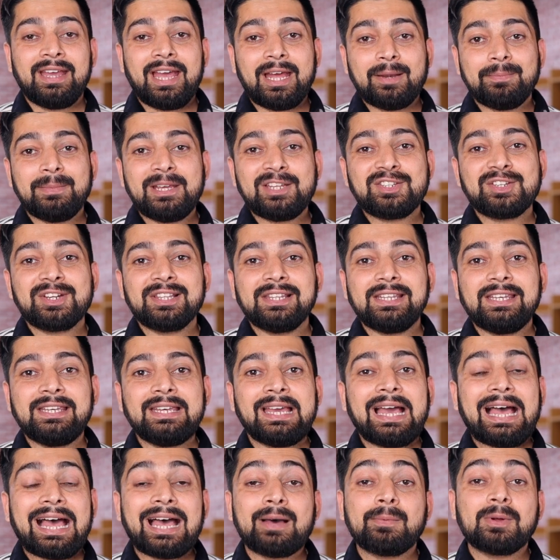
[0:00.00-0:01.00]
And
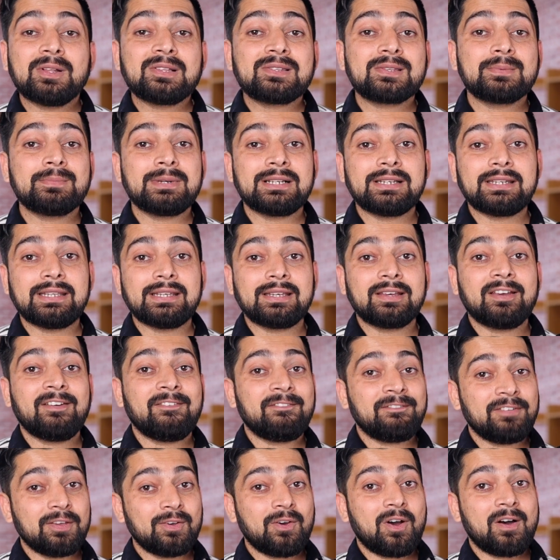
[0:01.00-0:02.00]
majorly, I'm also building
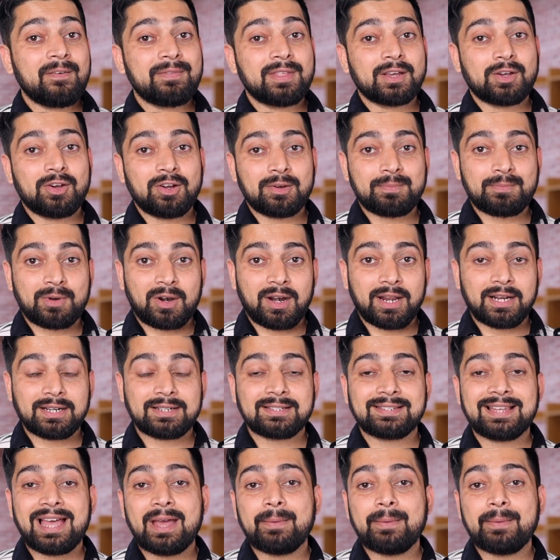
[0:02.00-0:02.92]
few other good products.